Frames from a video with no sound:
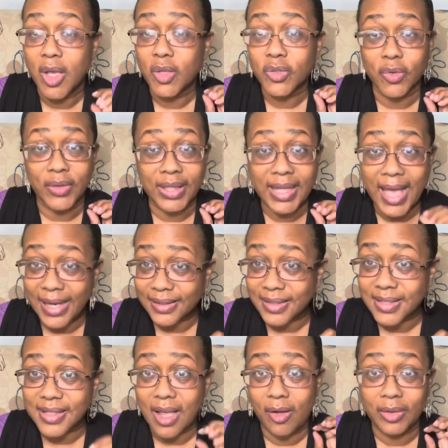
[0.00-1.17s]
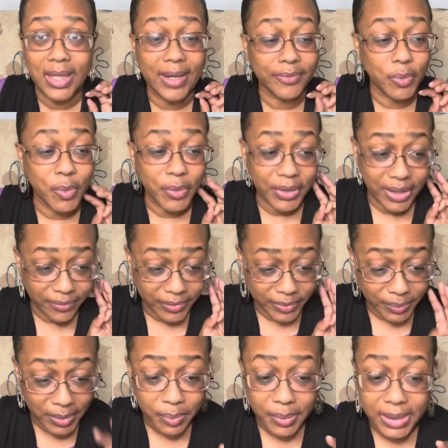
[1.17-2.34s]
So the cactus, I only have to water every
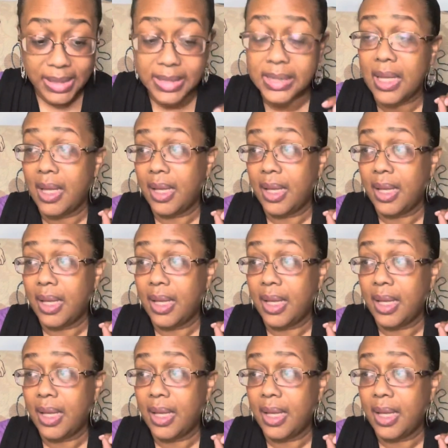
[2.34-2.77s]
3 weeks.